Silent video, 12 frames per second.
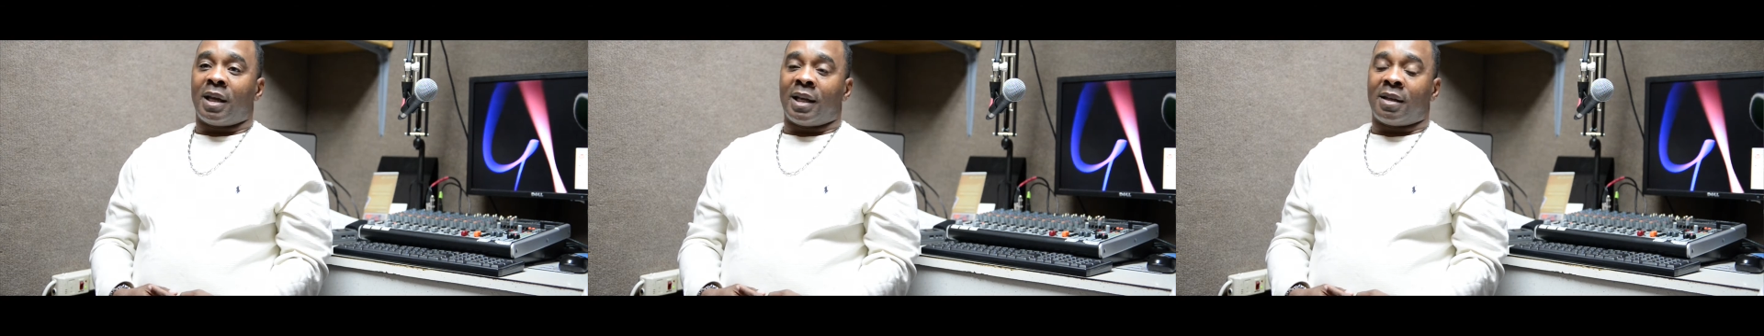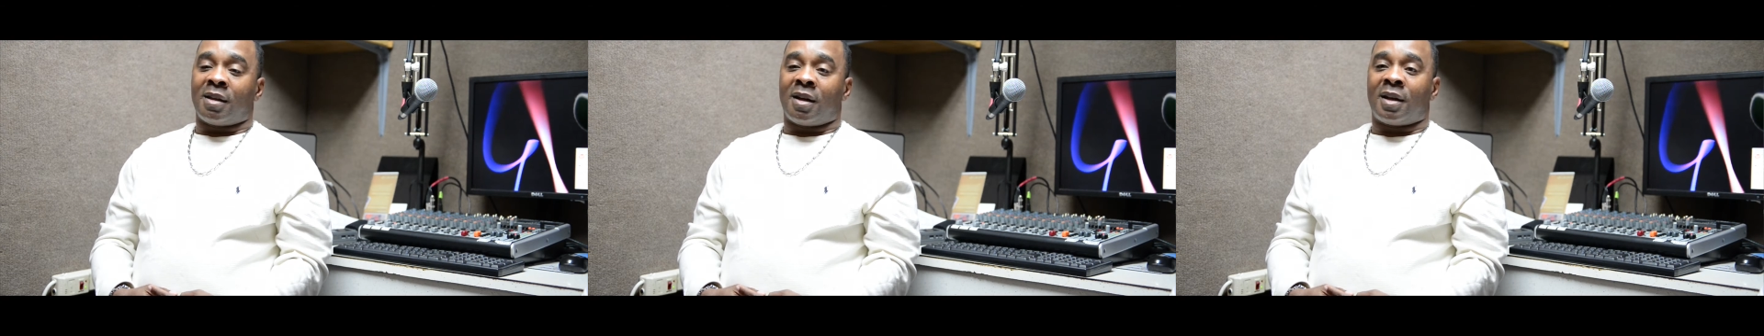
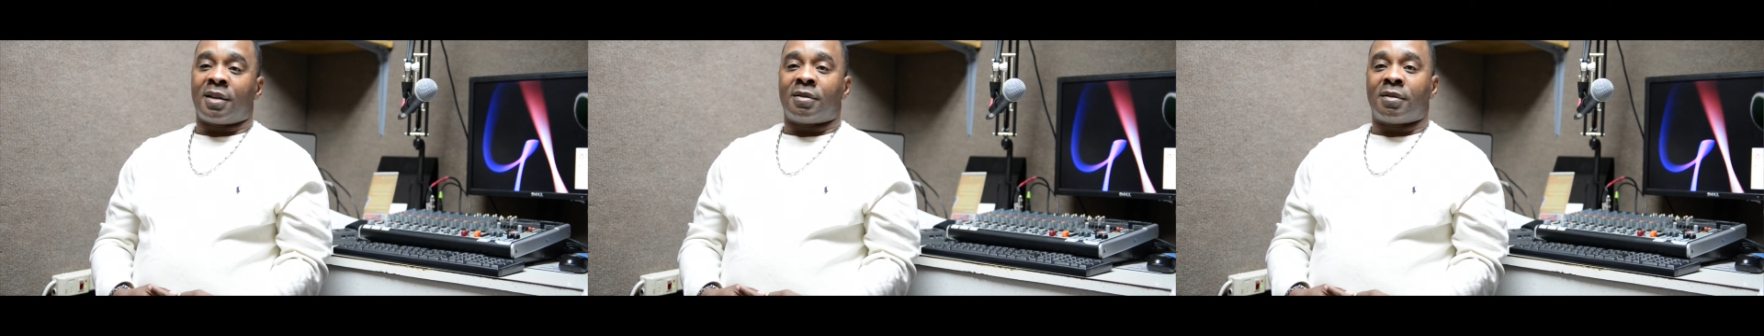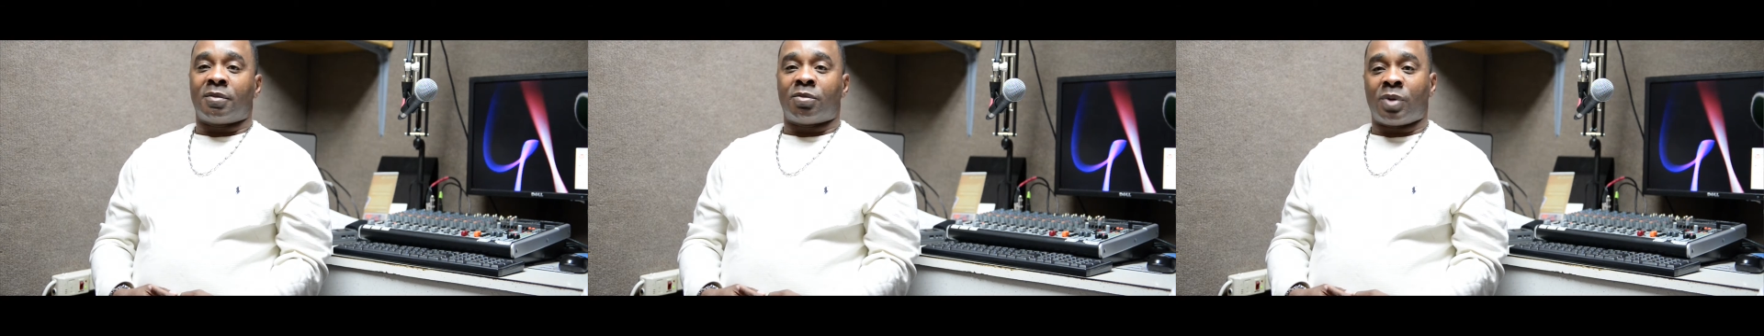And
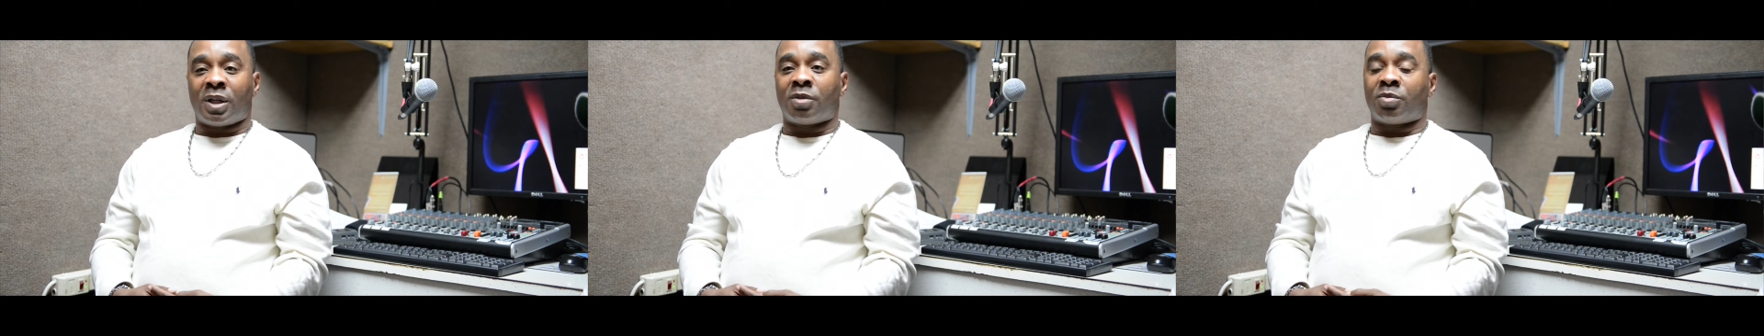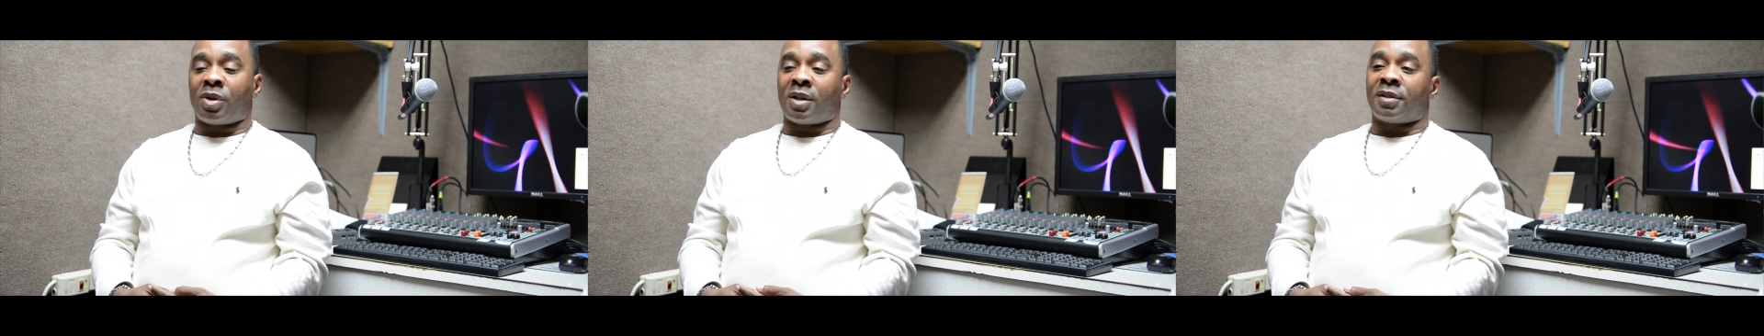the
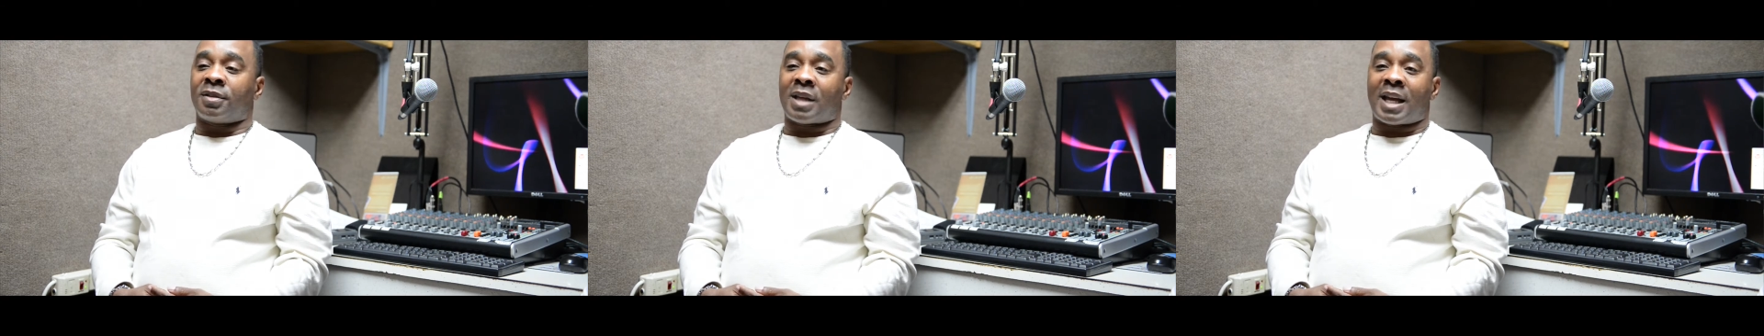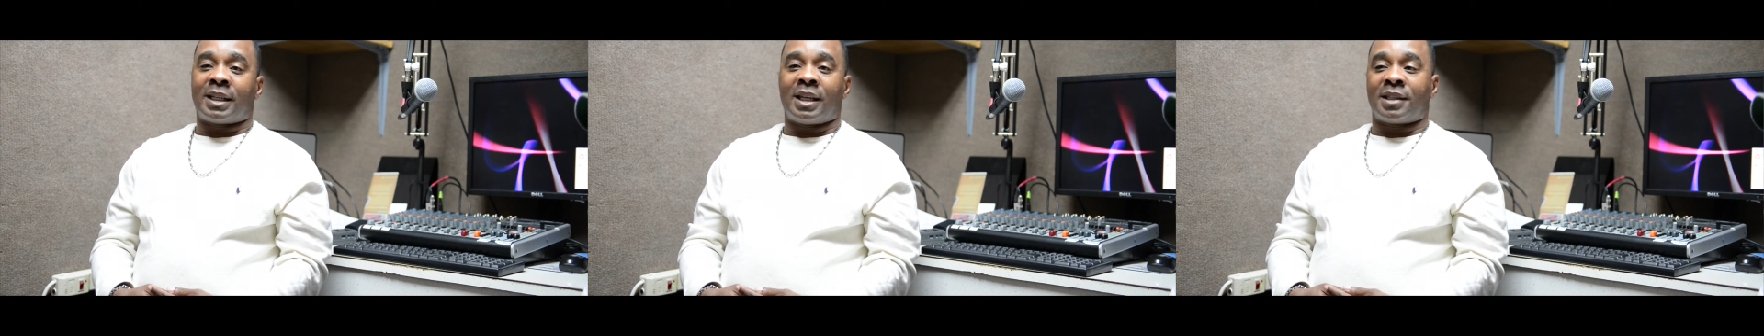Williams Brothers,
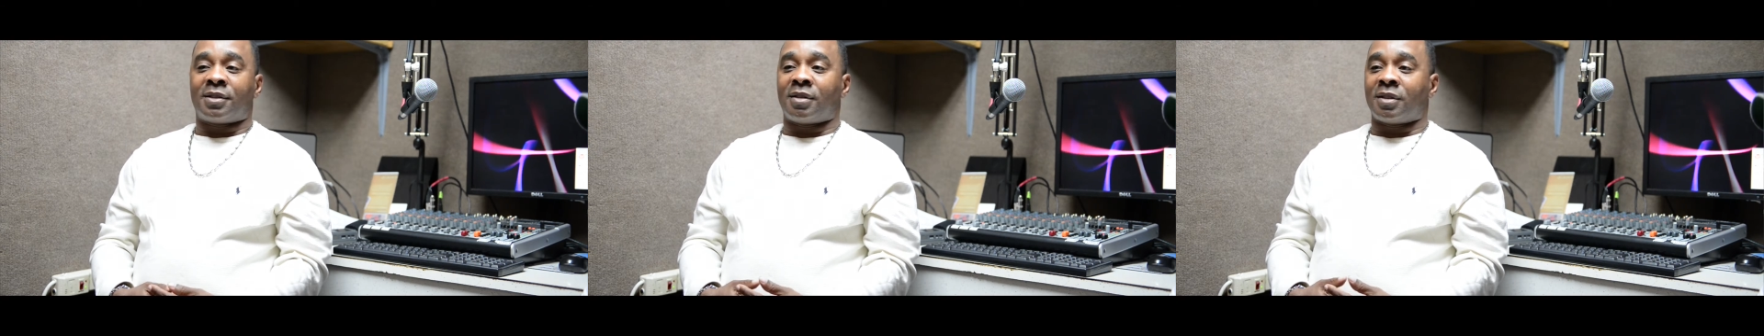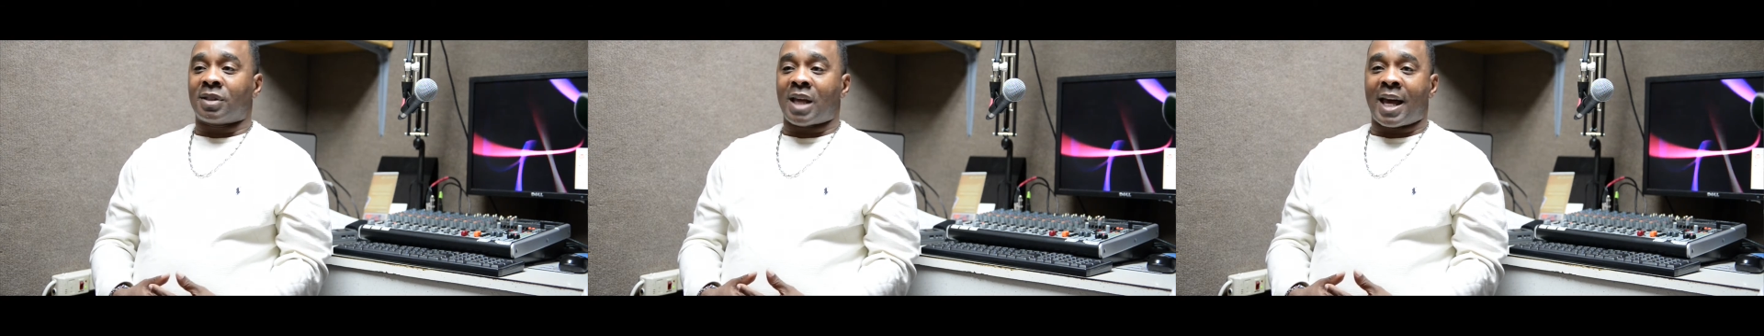I guess,
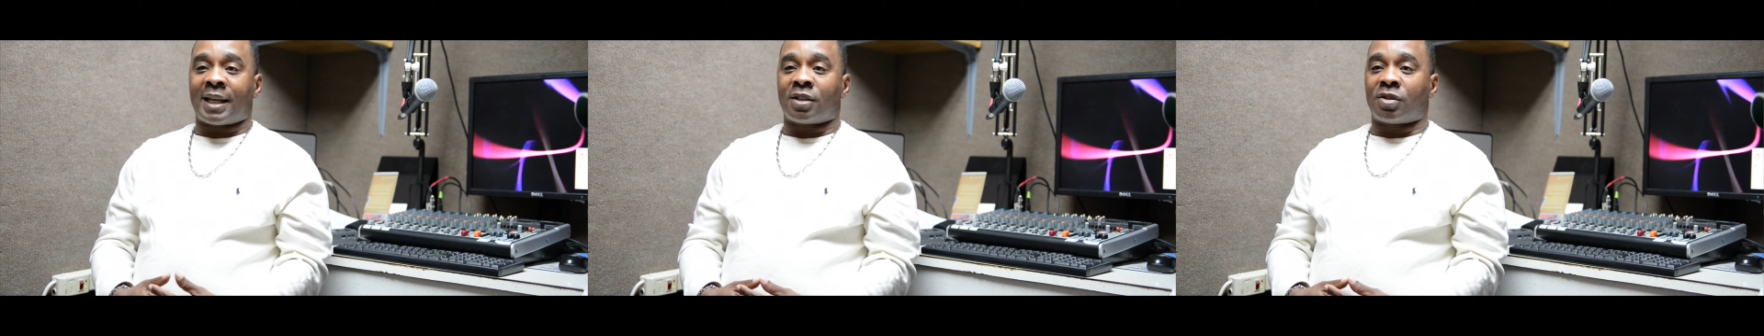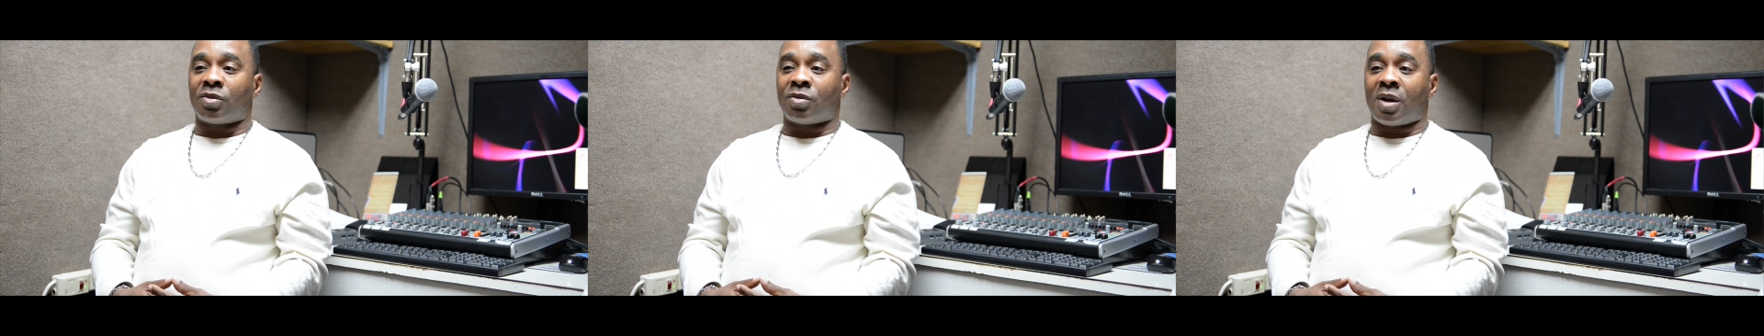decided to,